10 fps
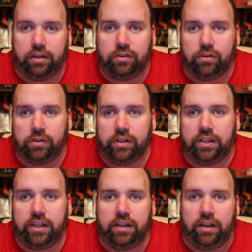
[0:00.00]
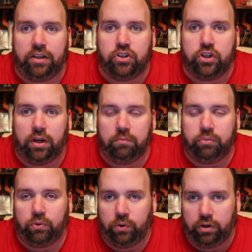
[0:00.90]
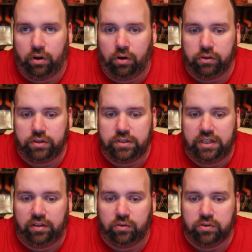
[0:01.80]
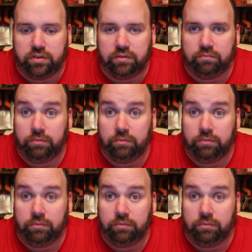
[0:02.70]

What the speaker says: you're going to get a jump on all the deals,